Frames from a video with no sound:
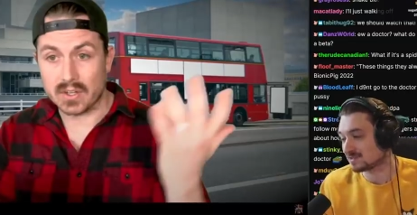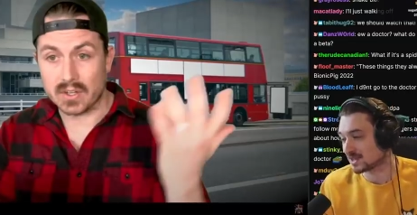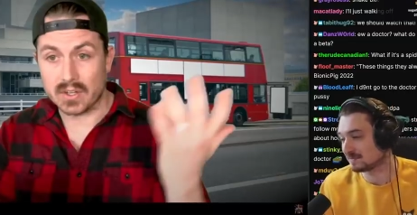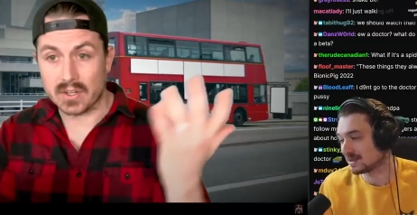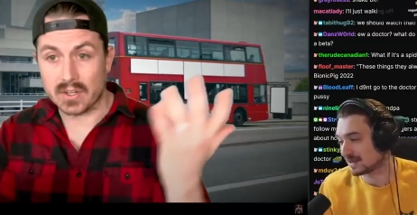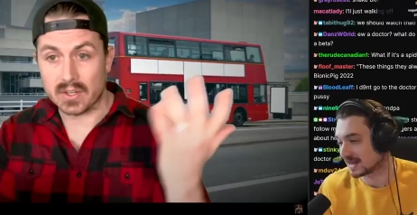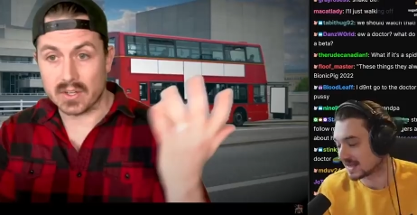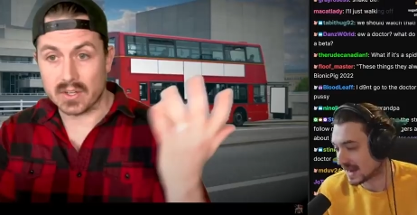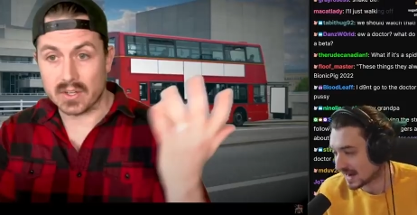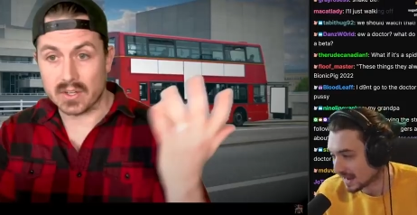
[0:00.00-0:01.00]
Speaker 1: have something
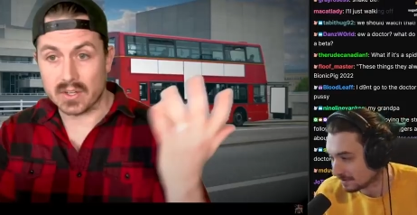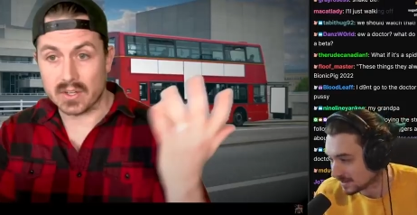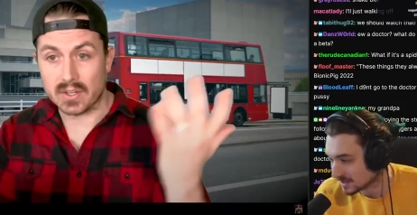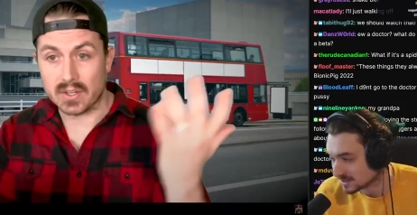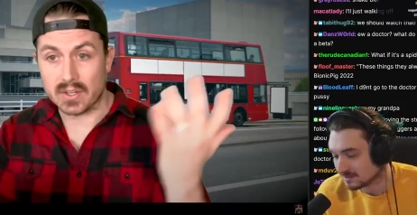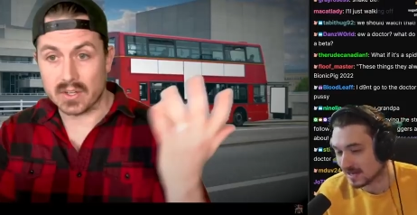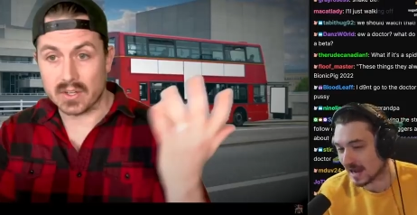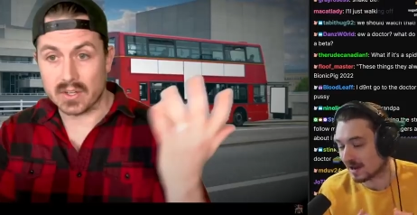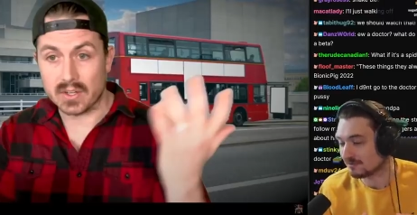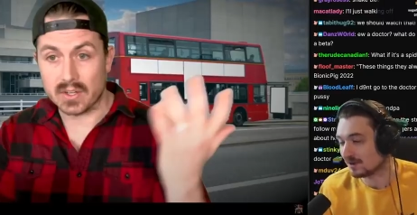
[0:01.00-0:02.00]
like that happening to
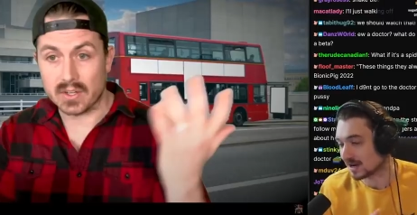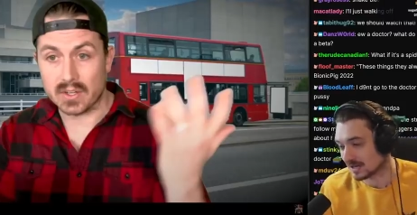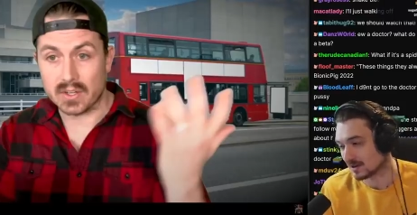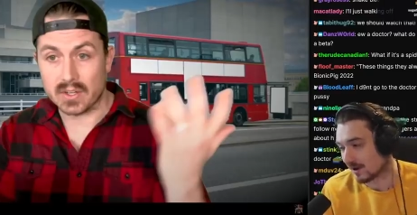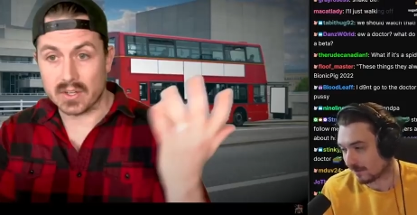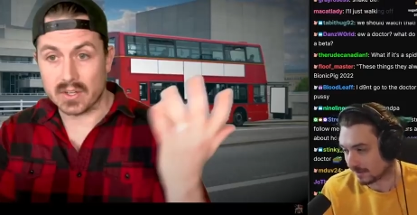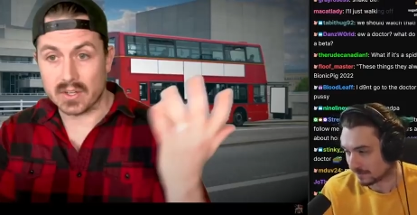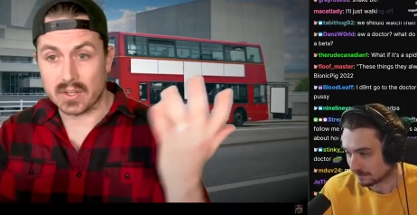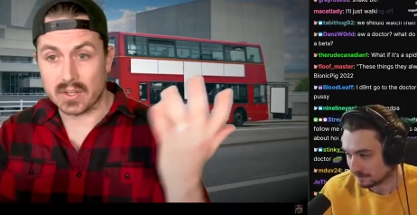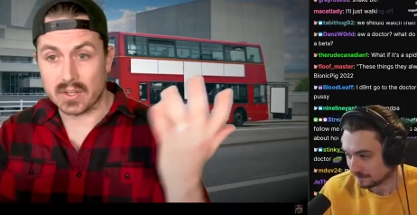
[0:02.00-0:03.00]
me, I'm fucking
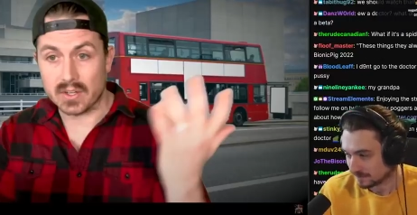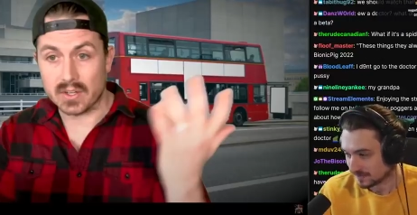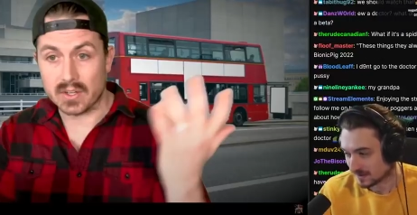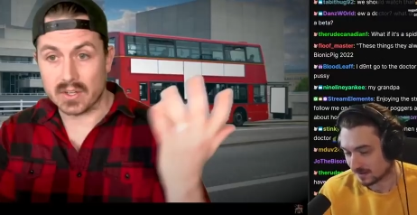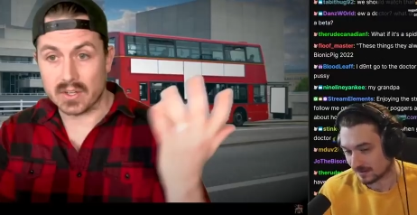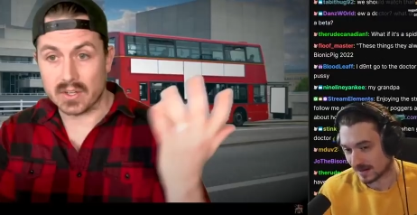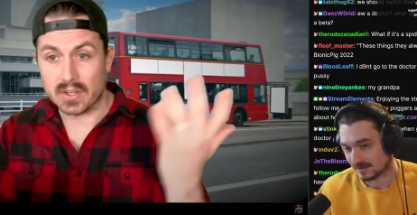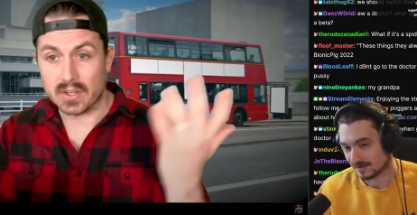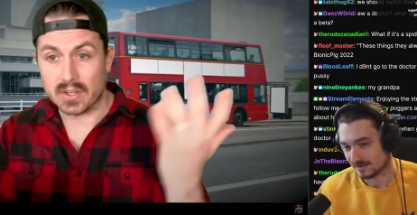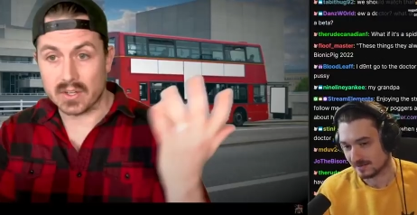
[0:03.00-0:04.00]
going. All
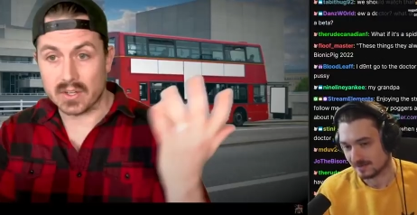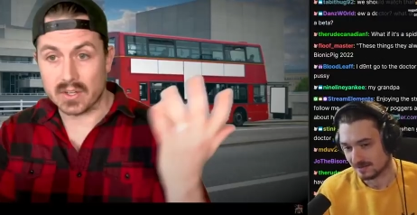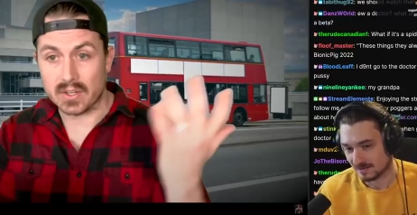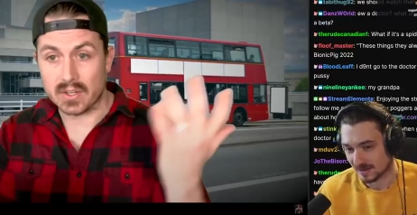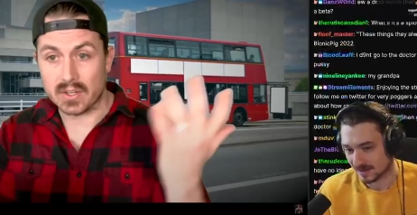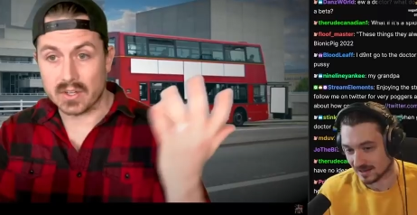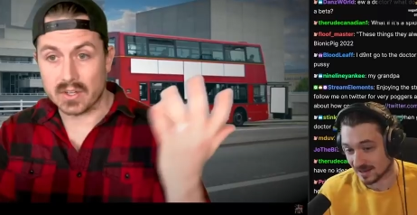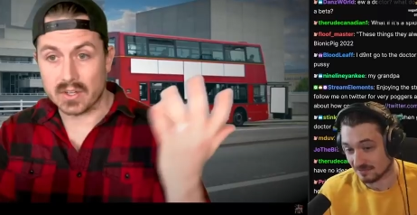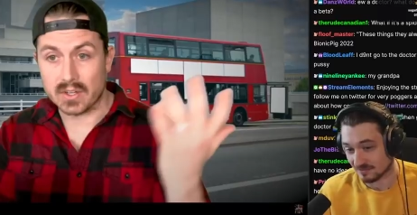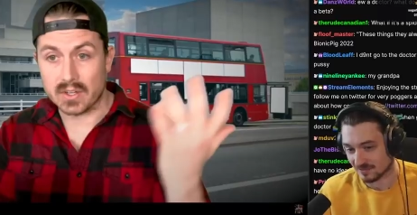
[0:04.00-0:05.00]
right, like
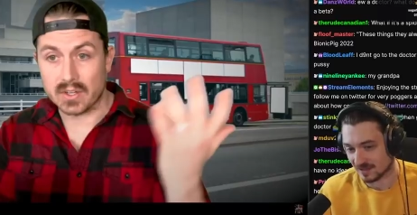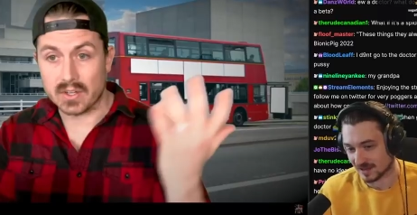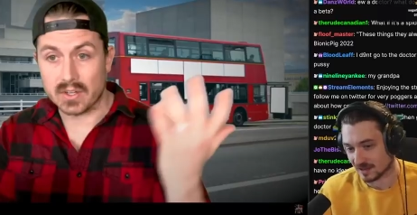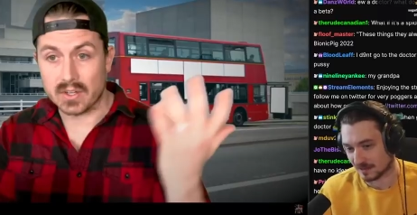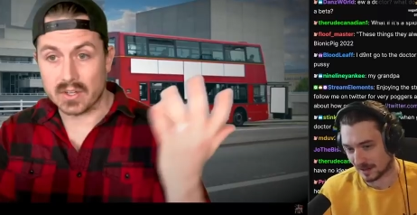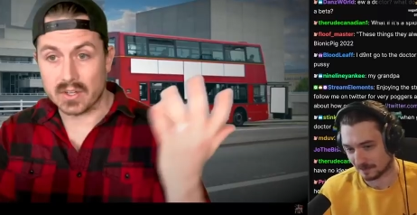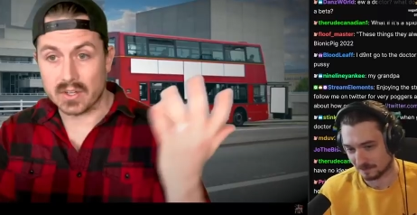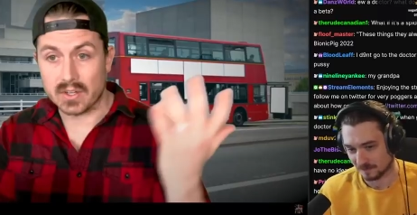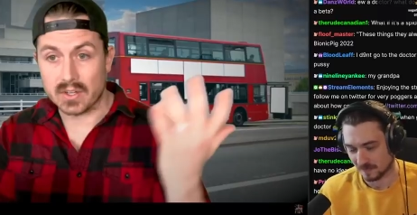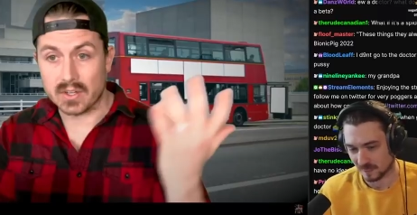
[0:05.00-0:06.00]
if like come on,
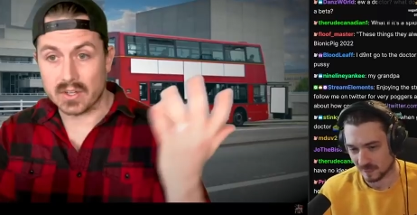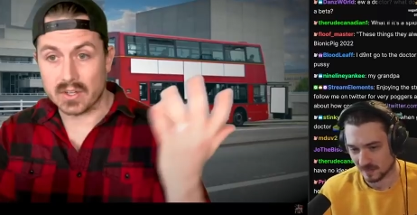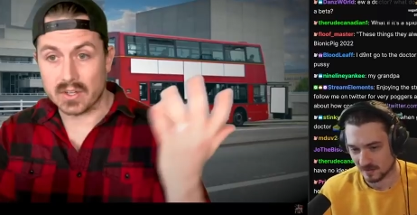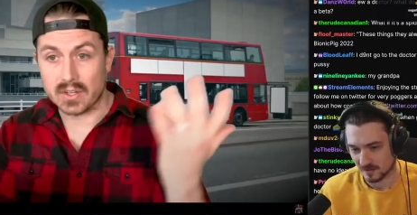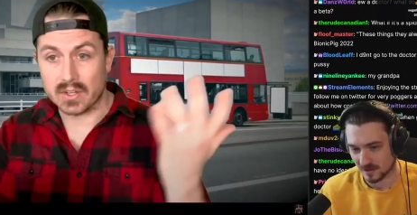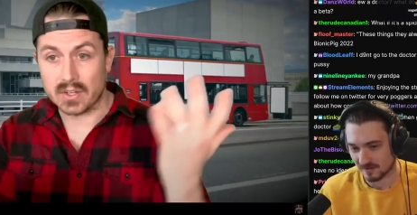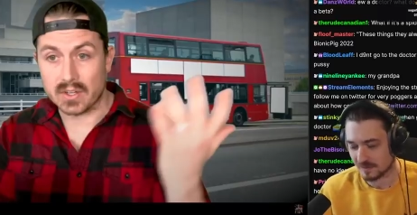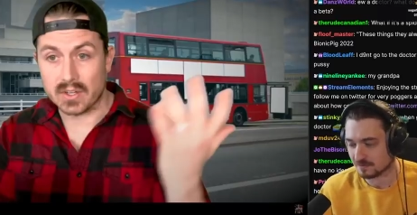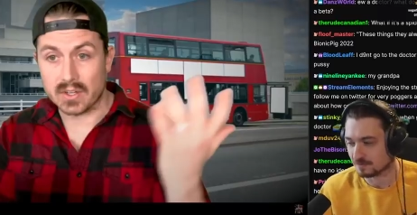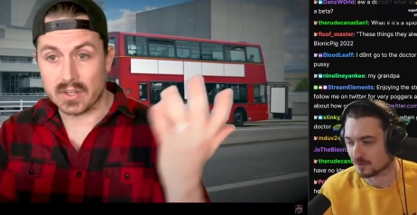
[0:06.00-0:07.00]
if
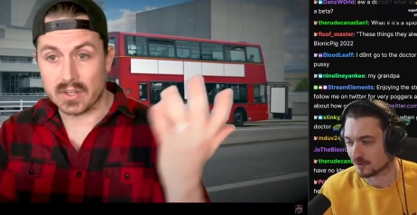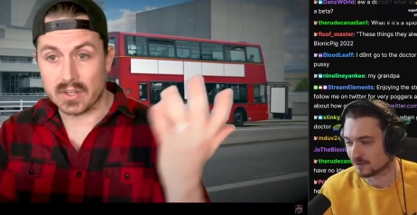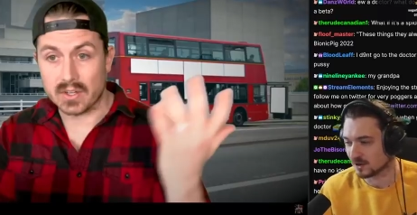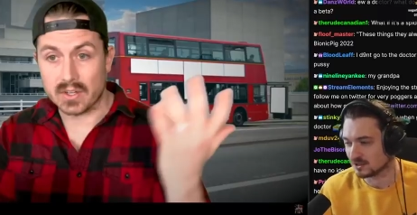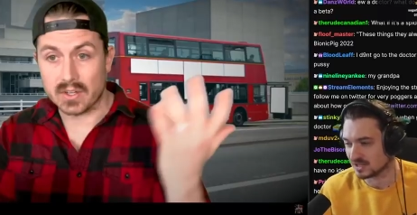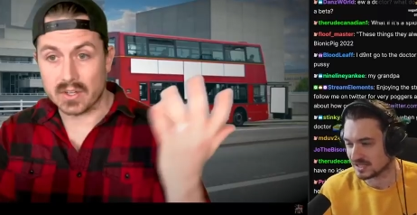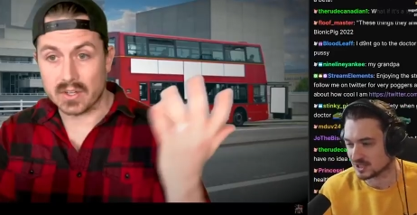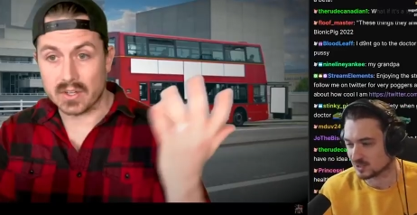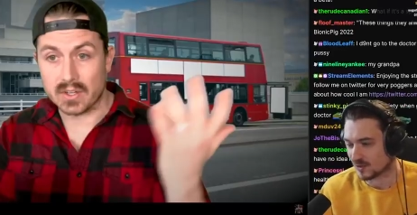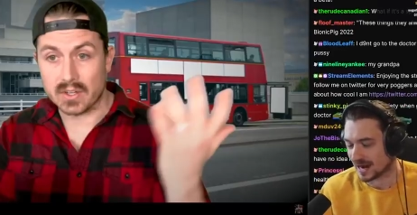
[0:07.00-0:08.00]
I'm
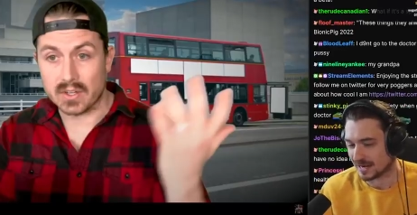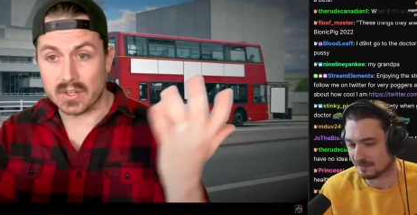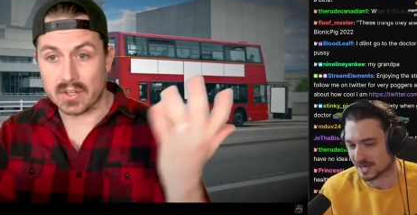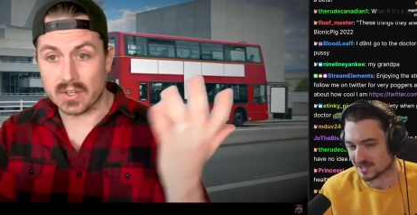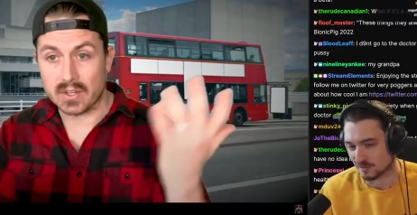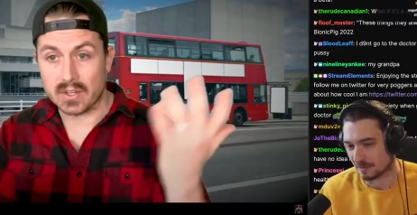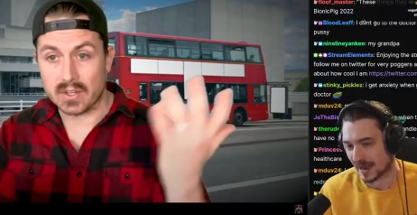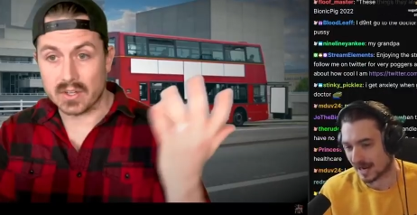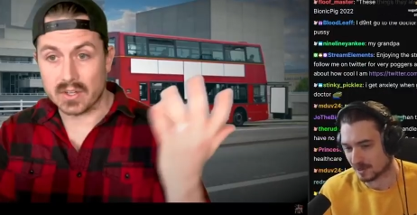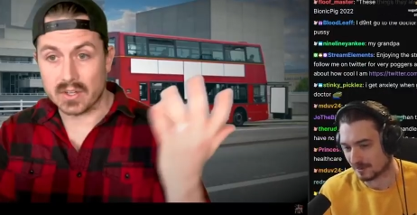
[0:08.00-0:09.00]
profusely sweating because of a
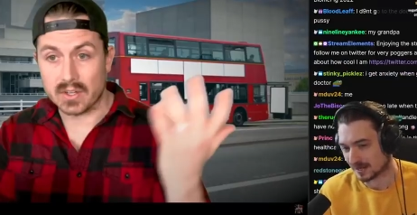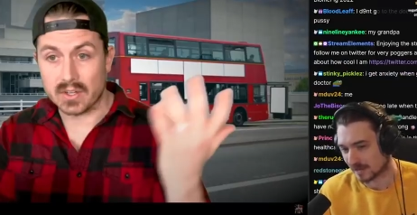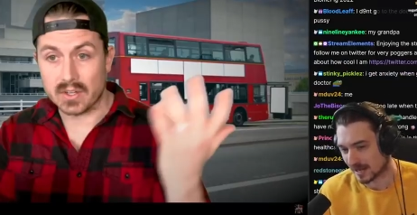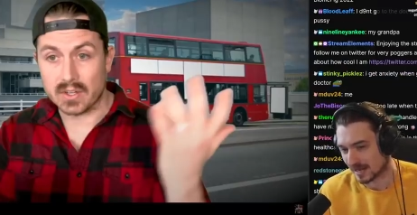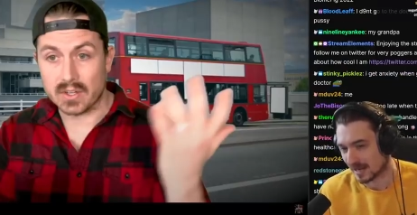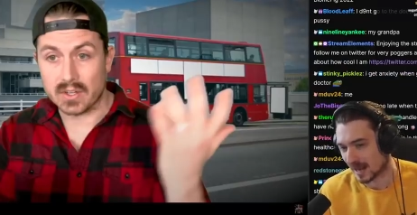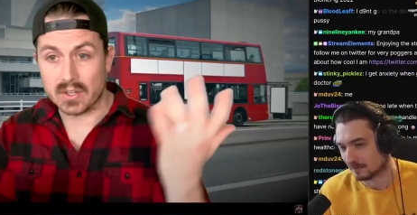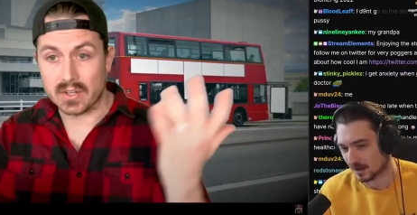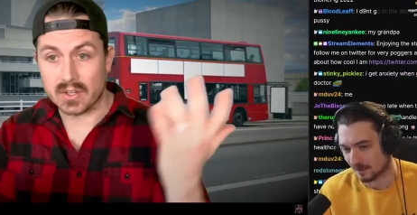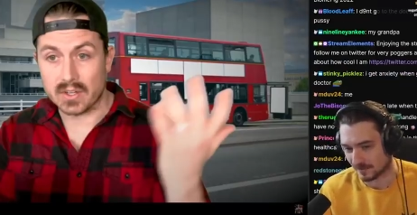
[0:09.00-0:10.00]
pain in my leg,
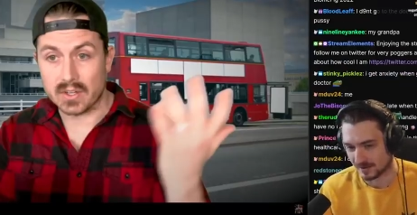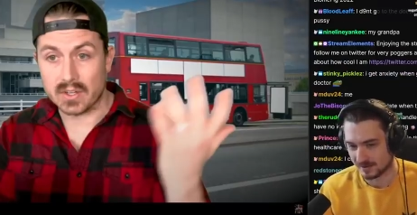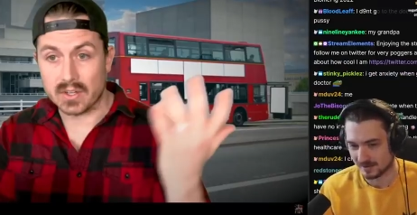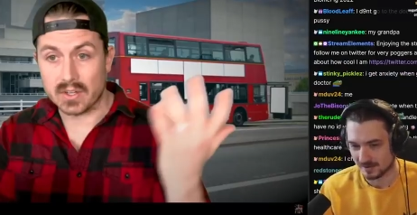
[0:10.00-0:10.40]
I'm going."